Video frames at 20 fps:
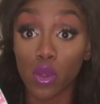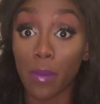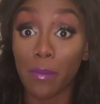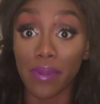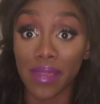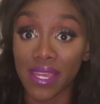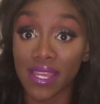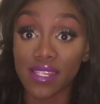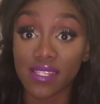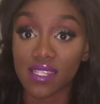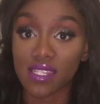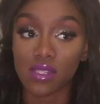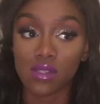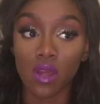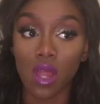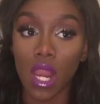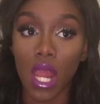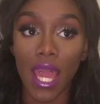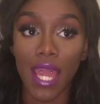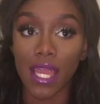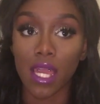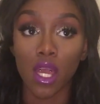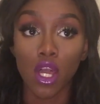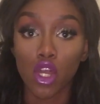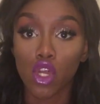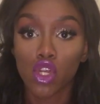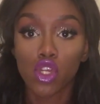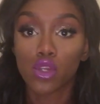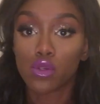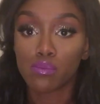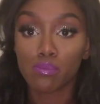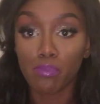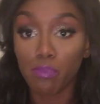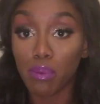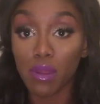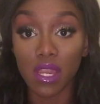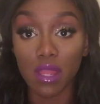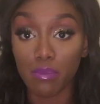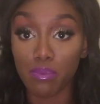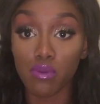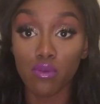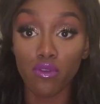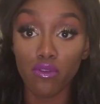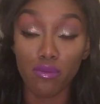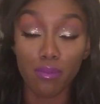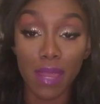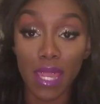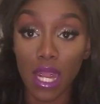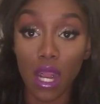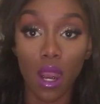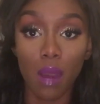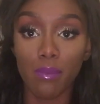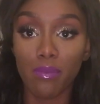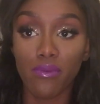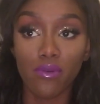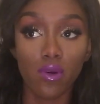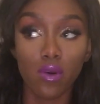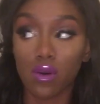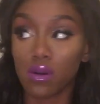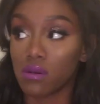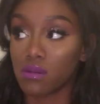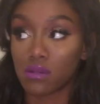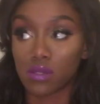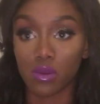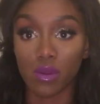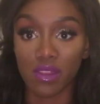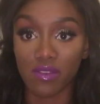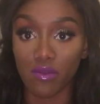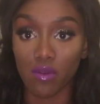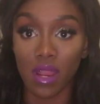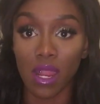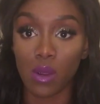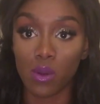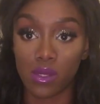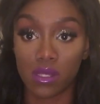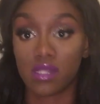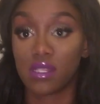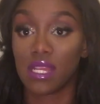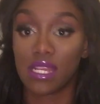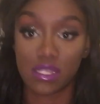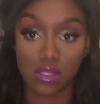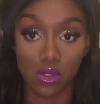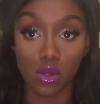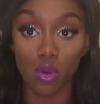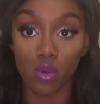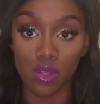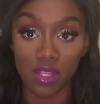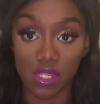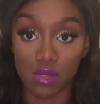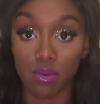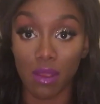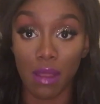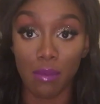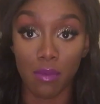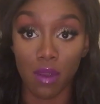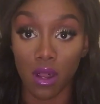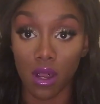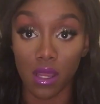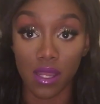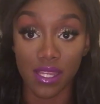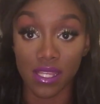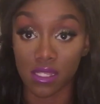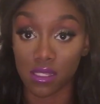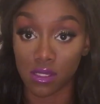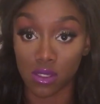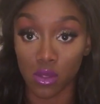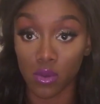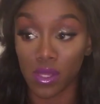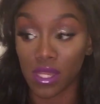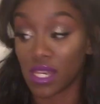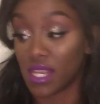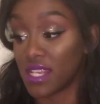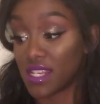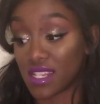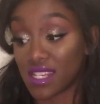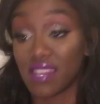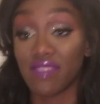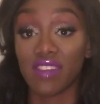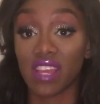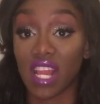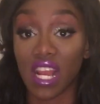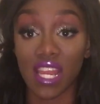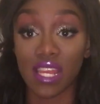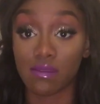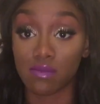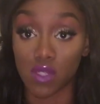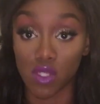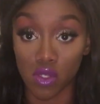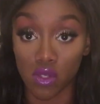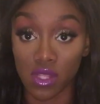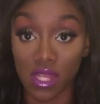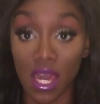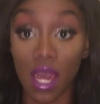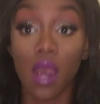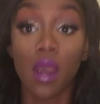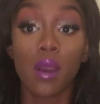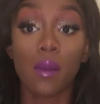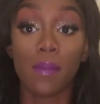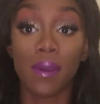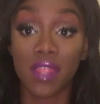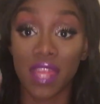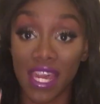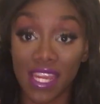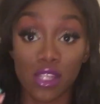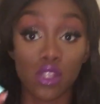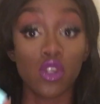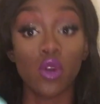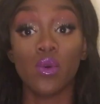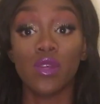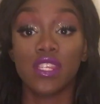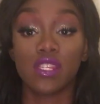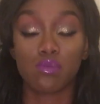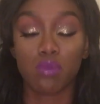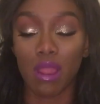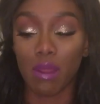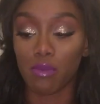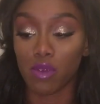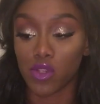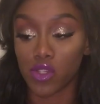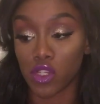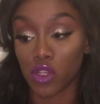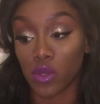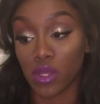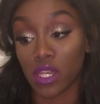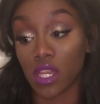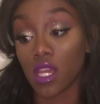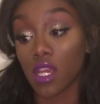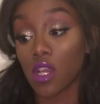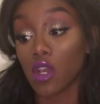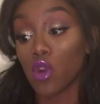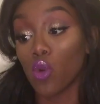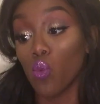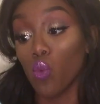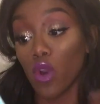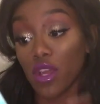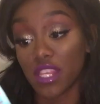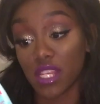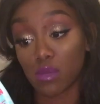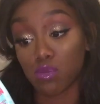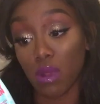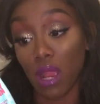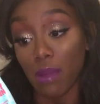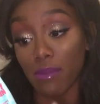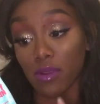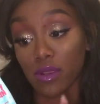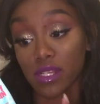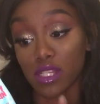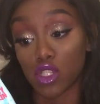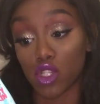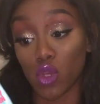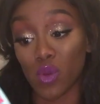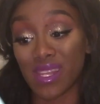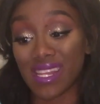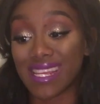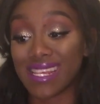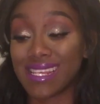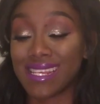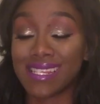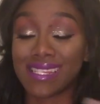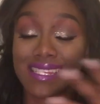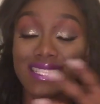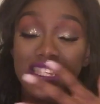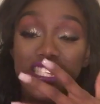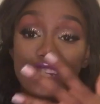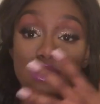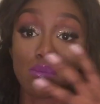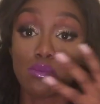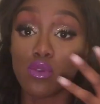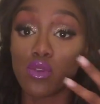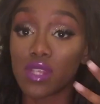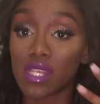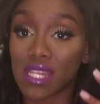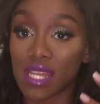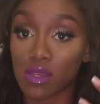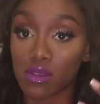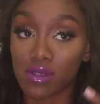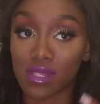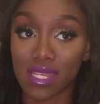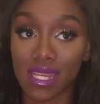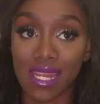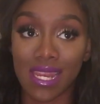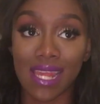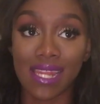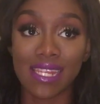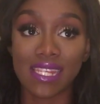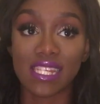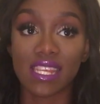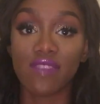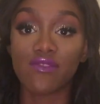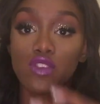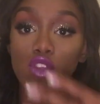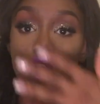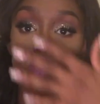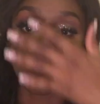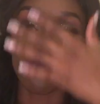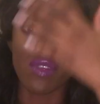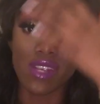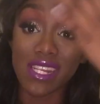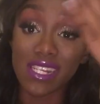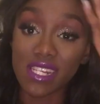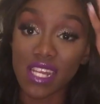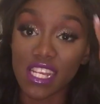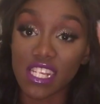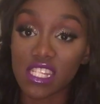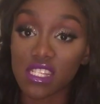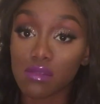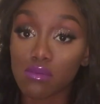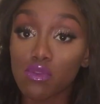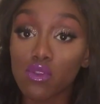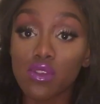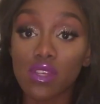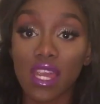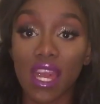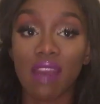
bits. It's not like bulletproof makeup for 24 hours. That's not what this primer is doing. It doesn't even claim to do that, but that is not what this primer is doing. What this primer is doing, it is smoothing out your skin, and it's giving you a really nice smooth